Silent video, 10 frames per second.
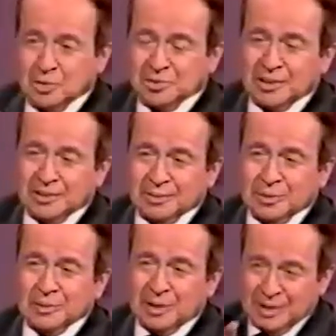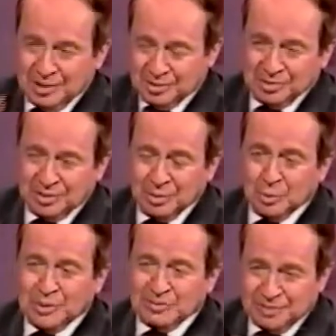Jo Celine, what do you want to ask or say? What
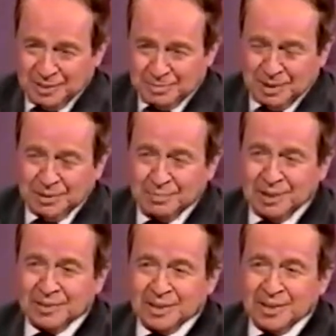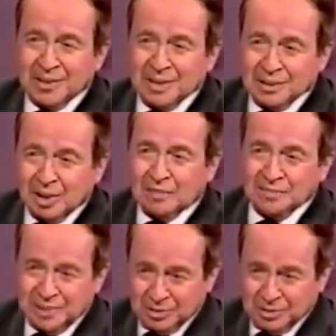do you feel about a man that I love